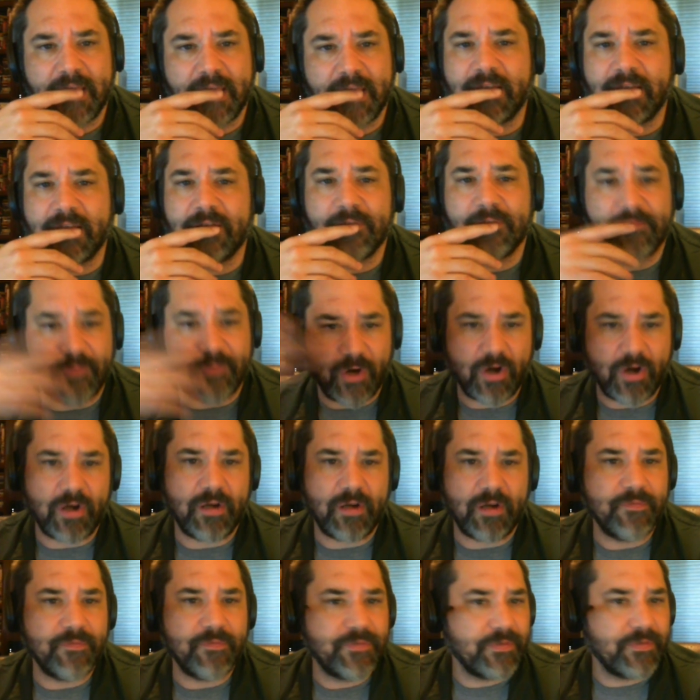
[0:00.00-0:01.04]
And it
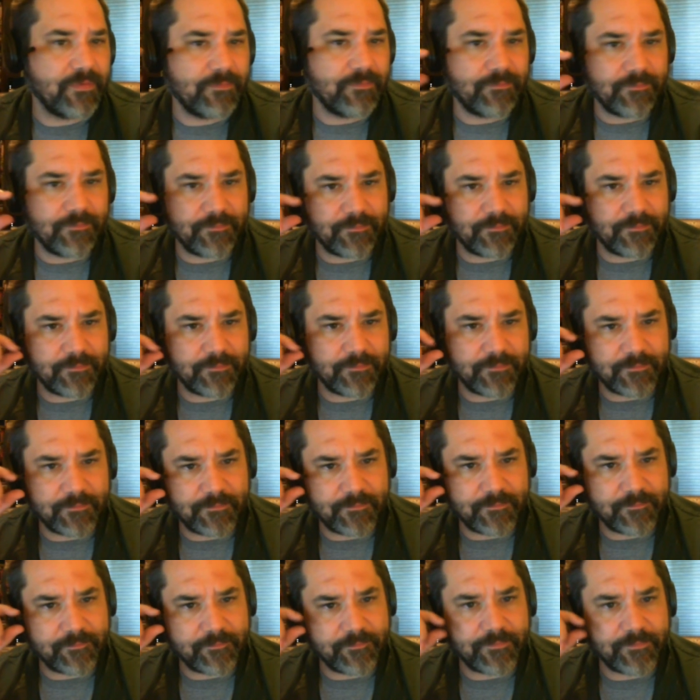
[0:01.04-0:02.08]
involved,
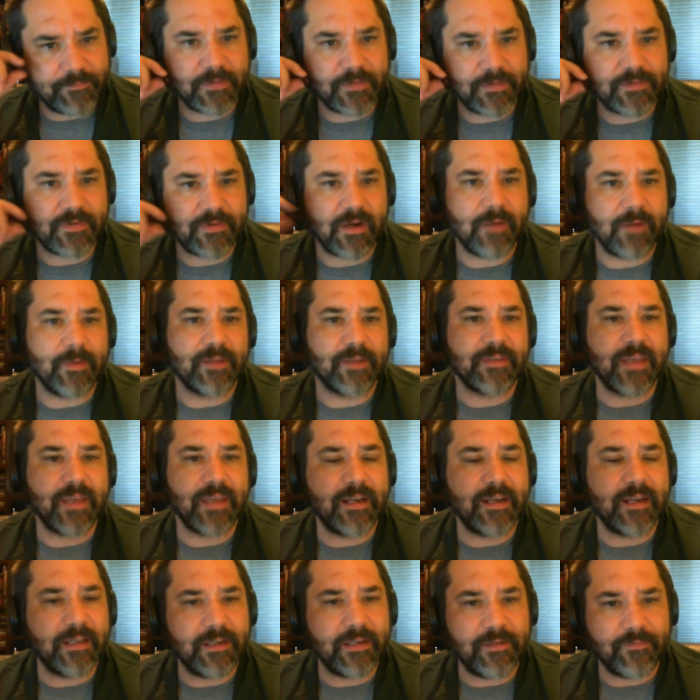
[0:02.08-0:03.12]
sorry about
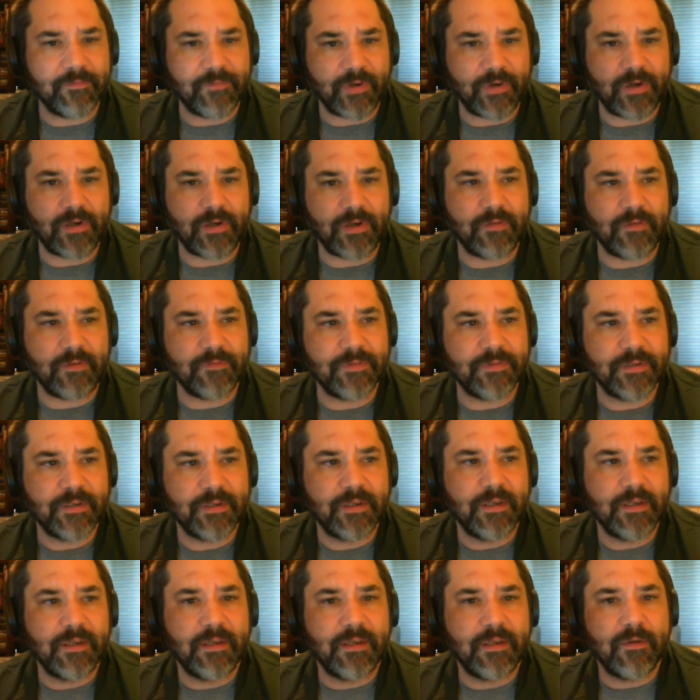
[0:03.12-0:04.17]
that, it involved,
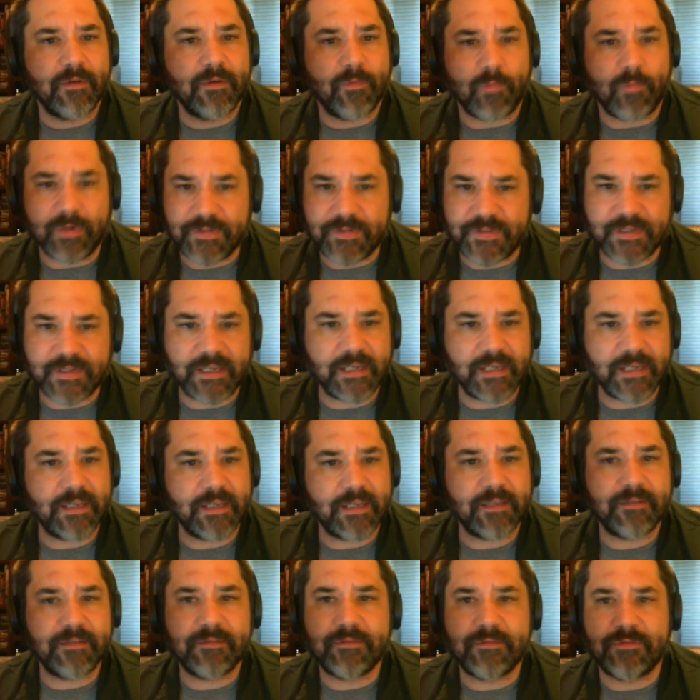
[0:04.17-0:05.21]
once
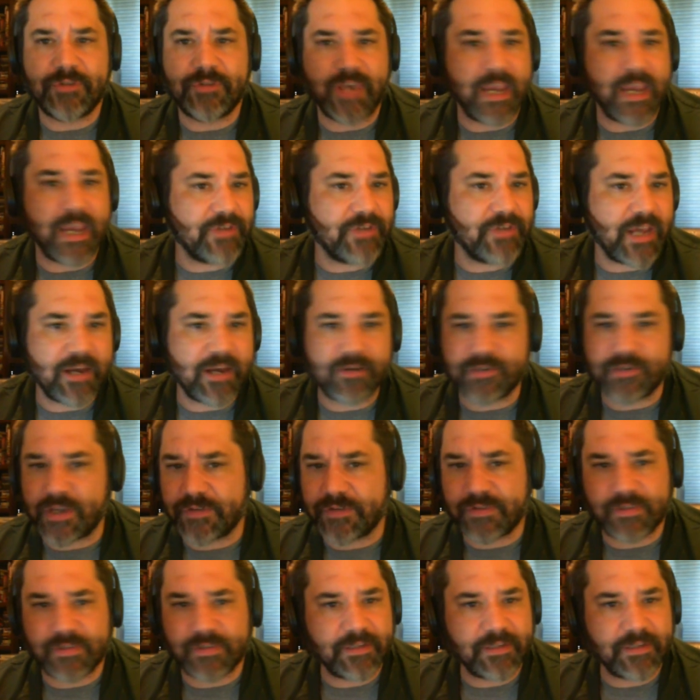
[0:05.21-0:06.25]
again, JJ or
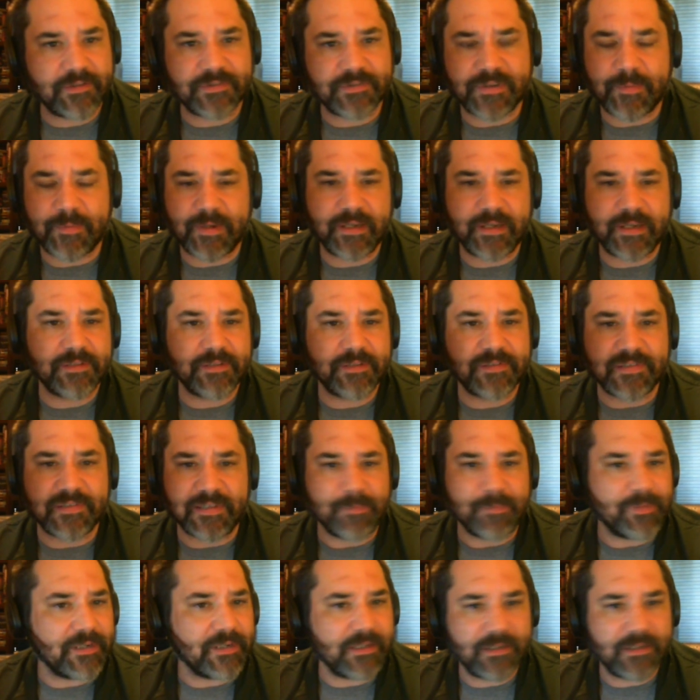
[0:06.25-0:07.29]
Justin Lin or somebody in
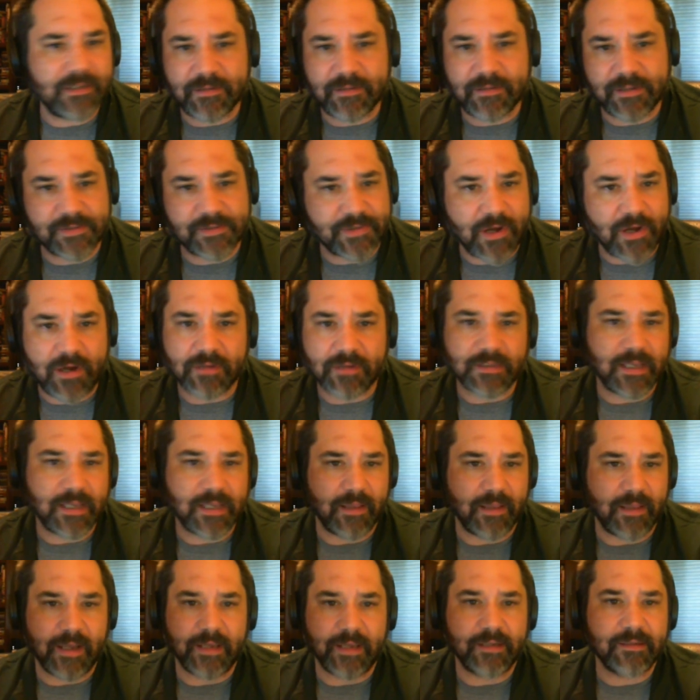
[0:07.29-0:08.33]
slipping in a song they
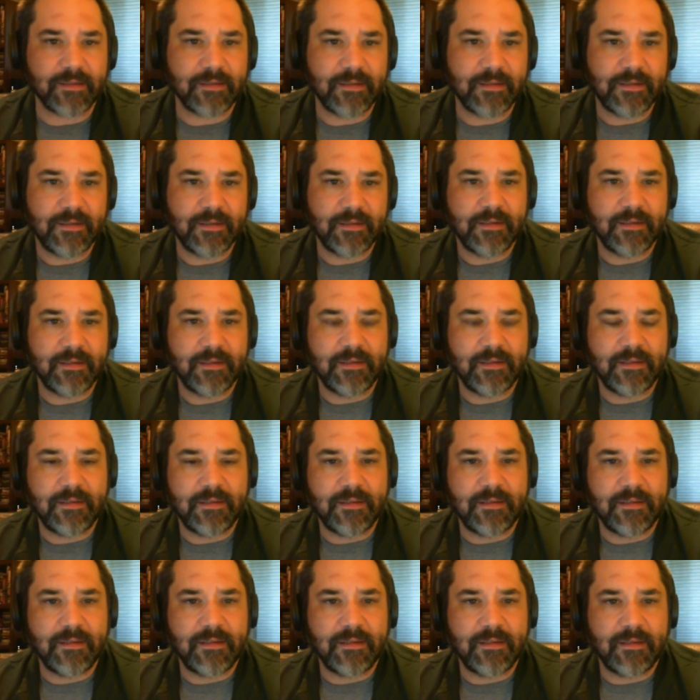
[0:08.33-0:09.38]
like.
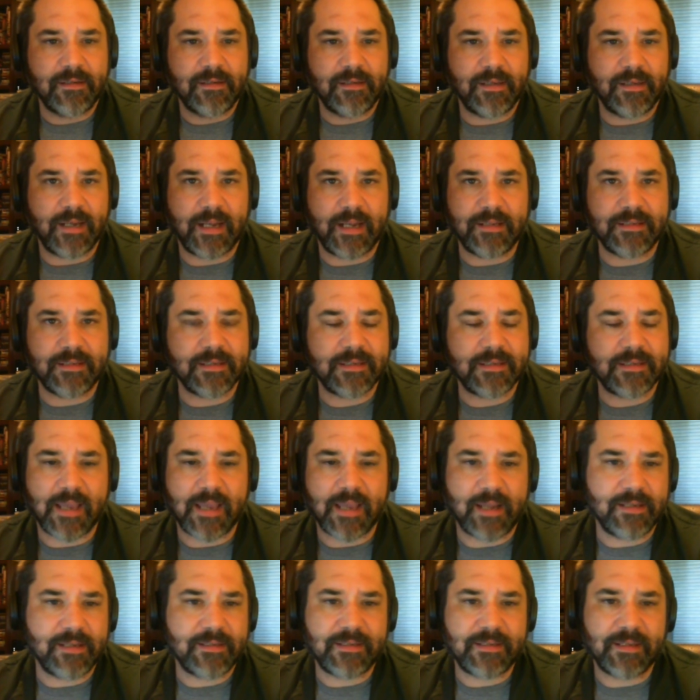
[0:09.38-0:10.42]
And I just
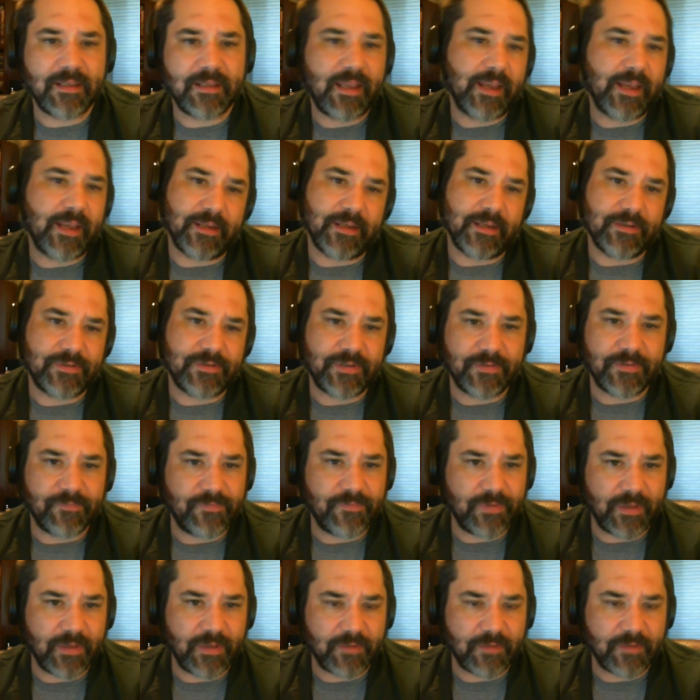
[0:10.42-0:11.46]
didn't like it. It just
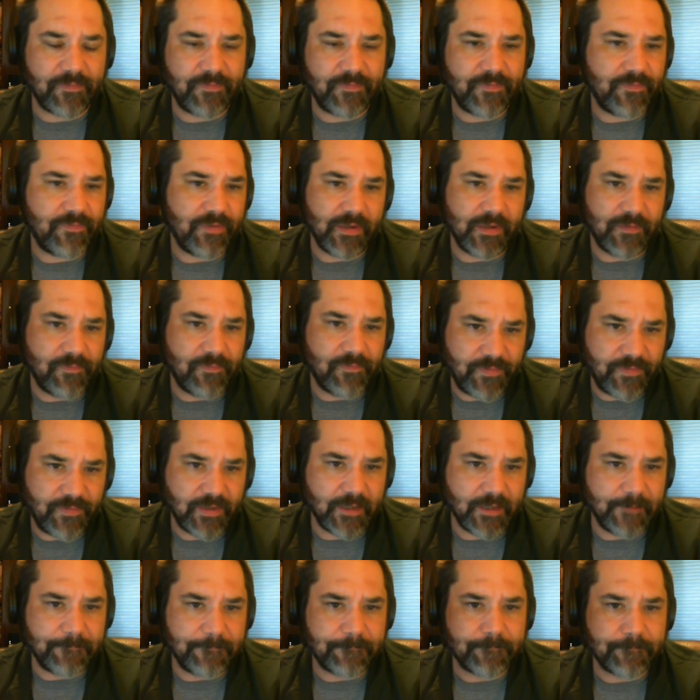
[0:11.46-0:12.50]
didn't feel like it
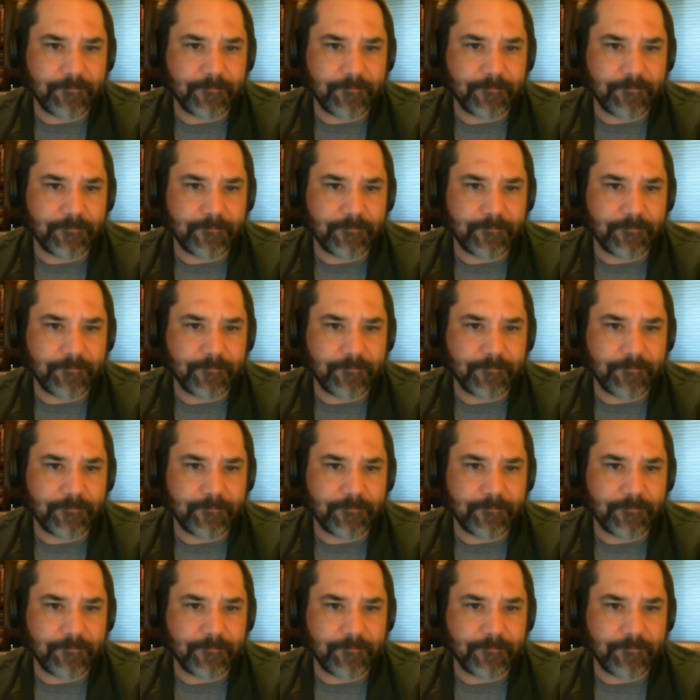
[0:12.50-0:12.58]
fit.